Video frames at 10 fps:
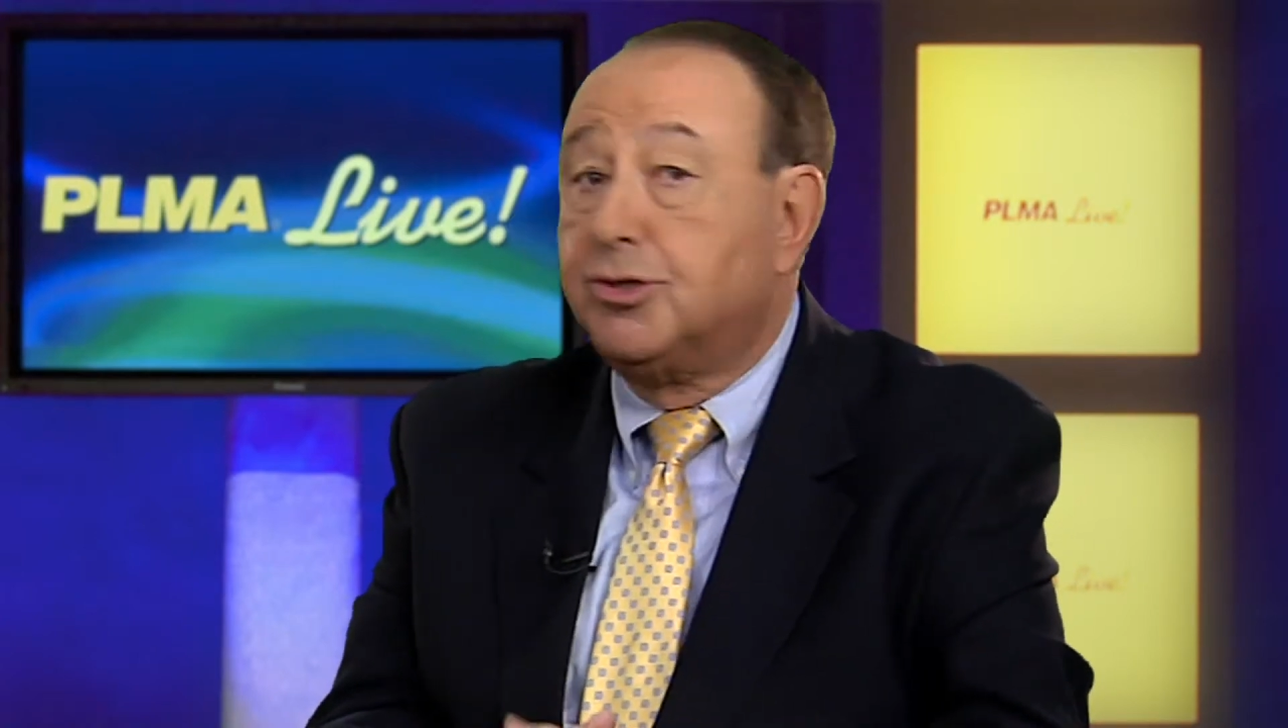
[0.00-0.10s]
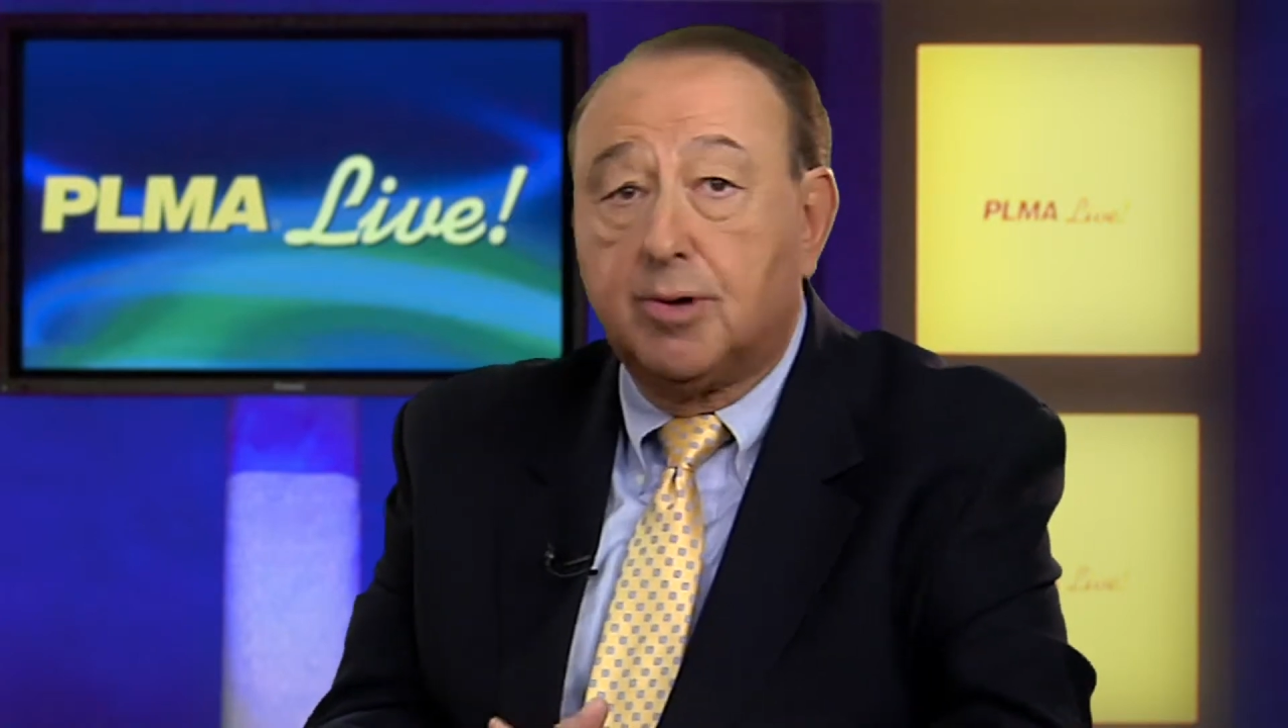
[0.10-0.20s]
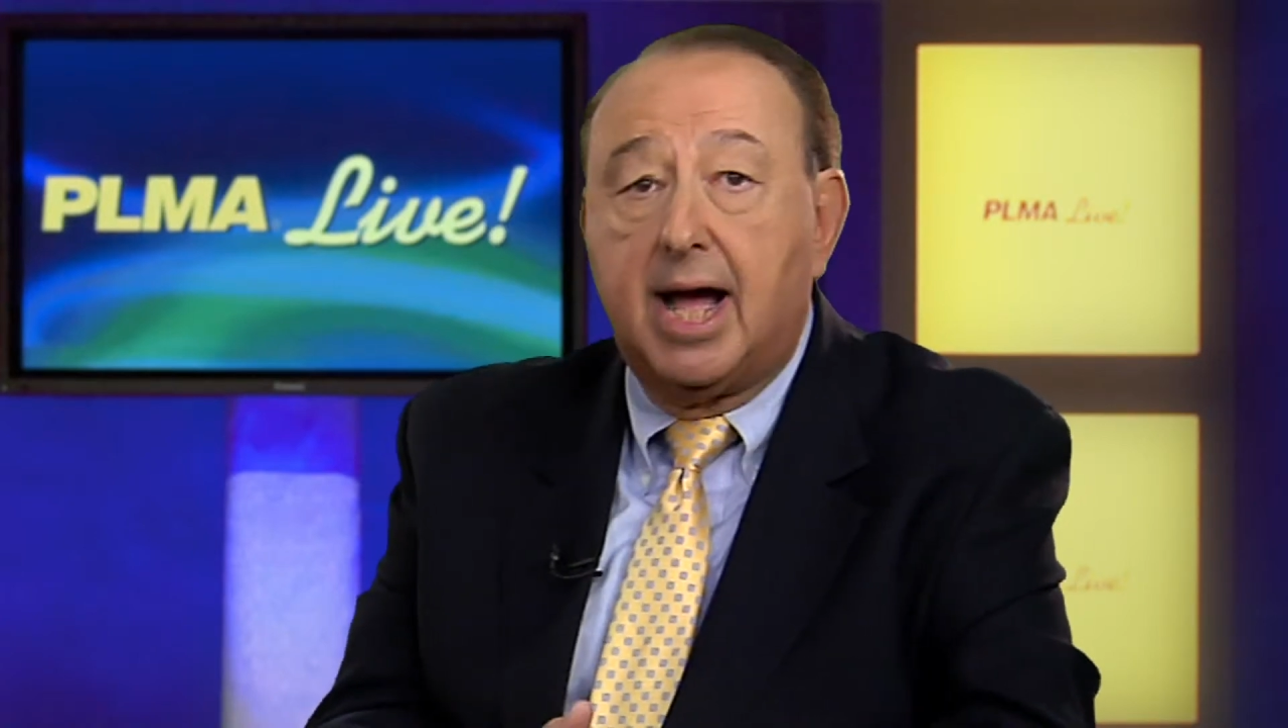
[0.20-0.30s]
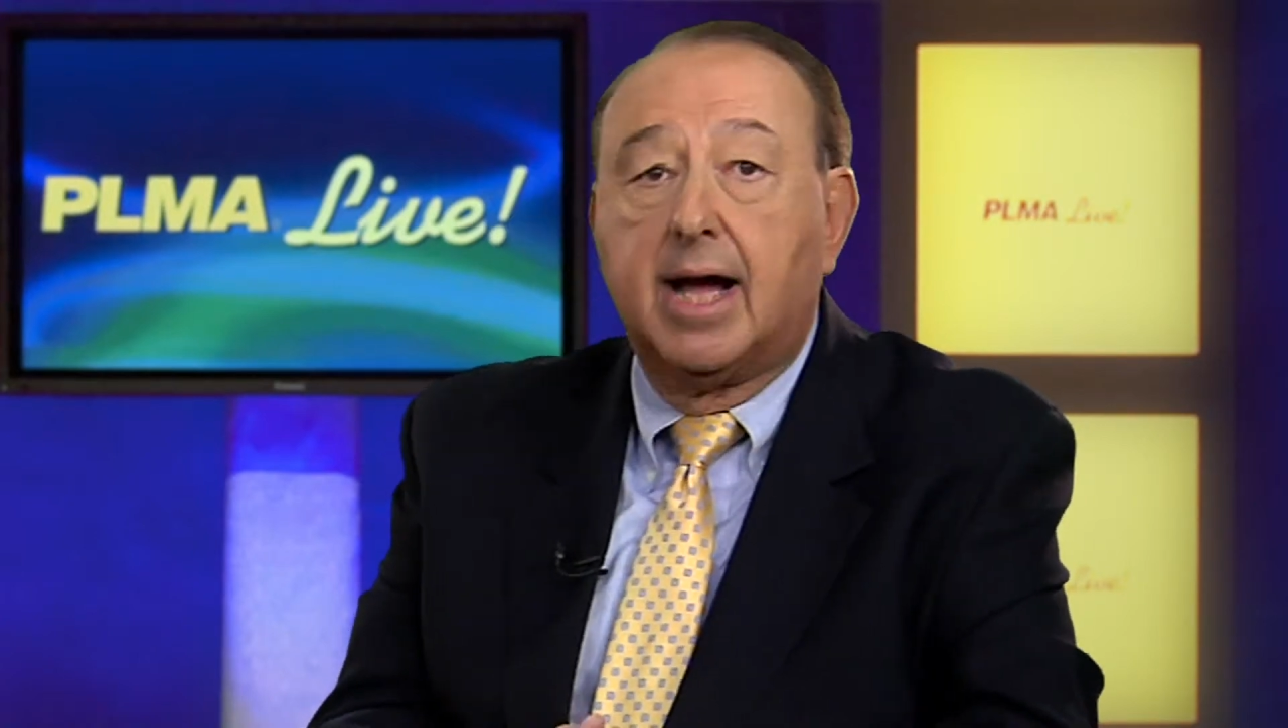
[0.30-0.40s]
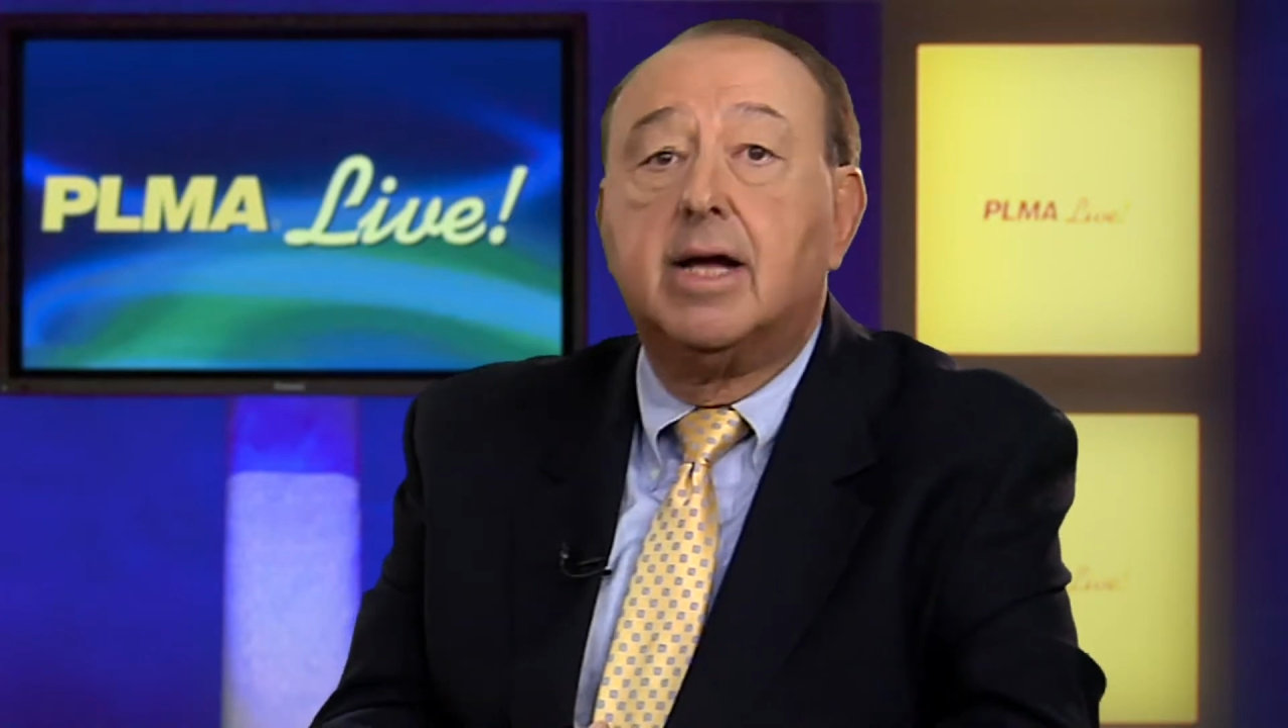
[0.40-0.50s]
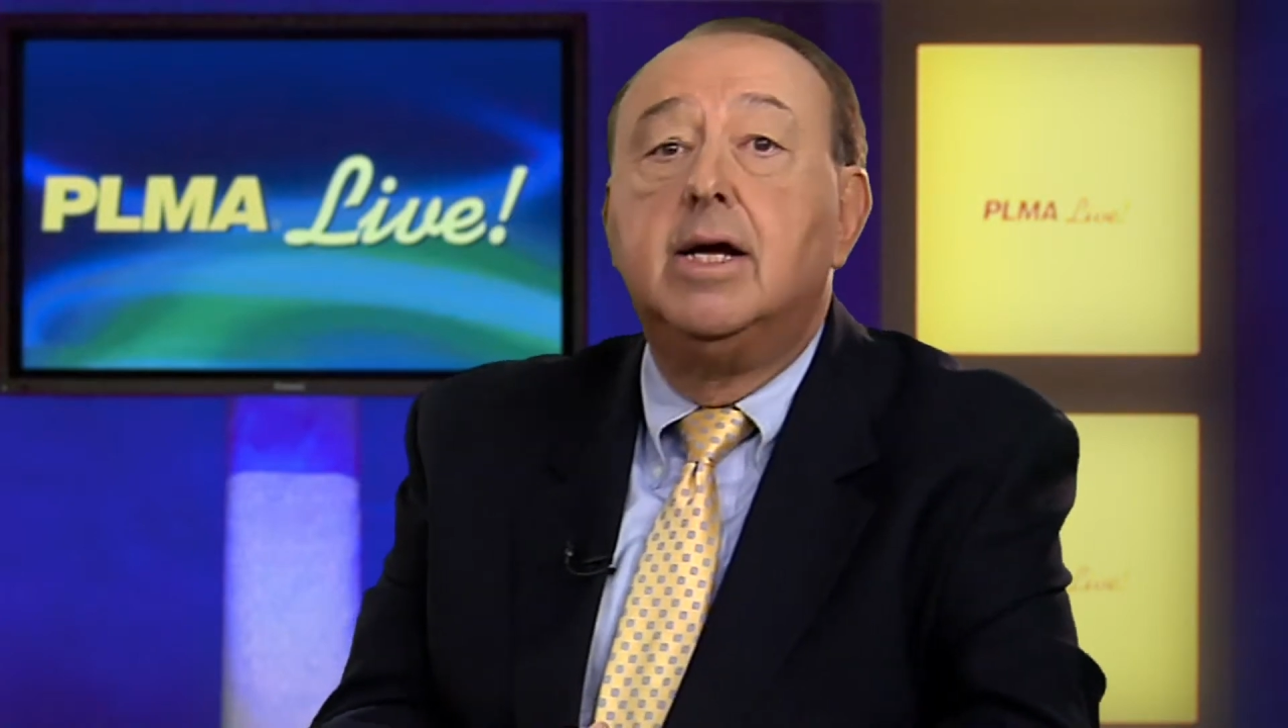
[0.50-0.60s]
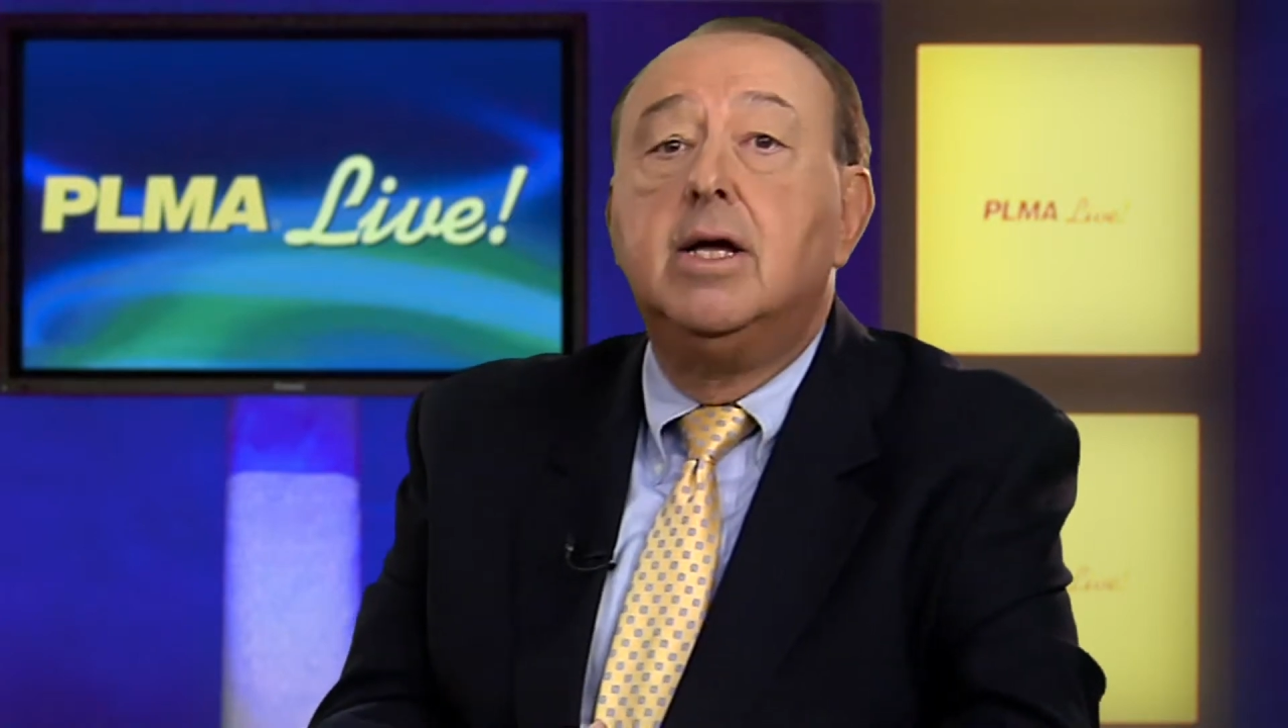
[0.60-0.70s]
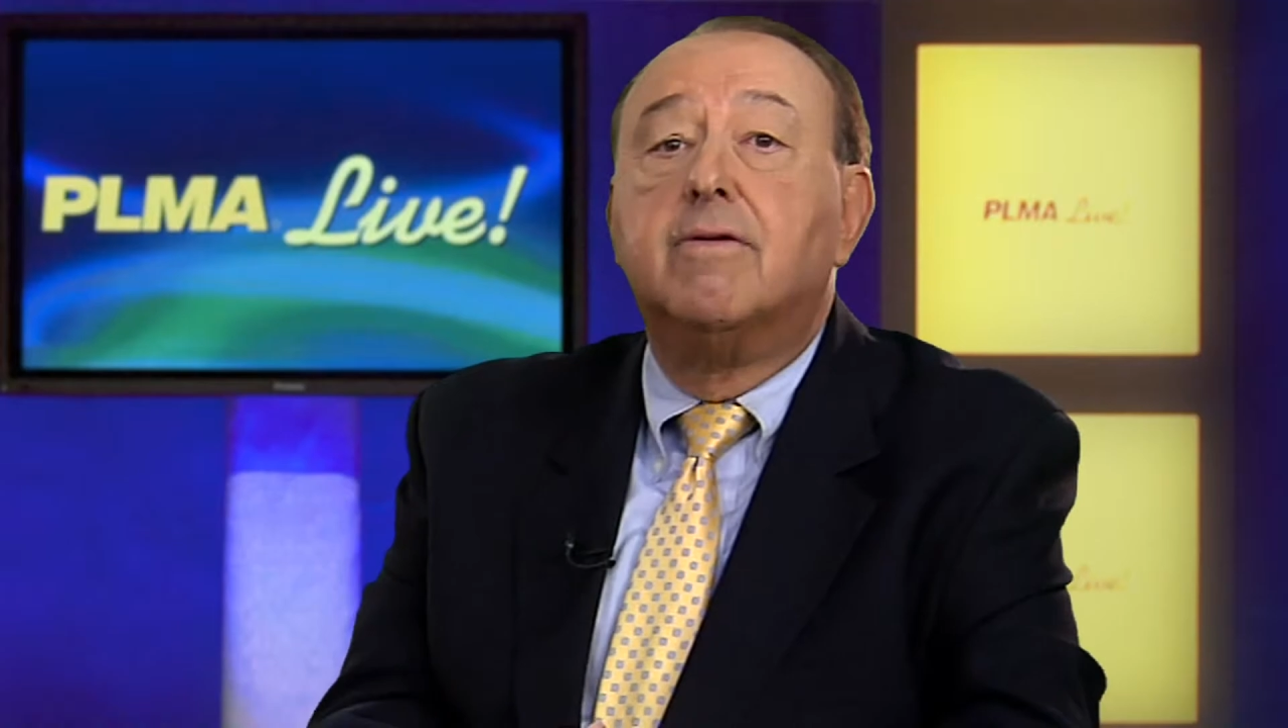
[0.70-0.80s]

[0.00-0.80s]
track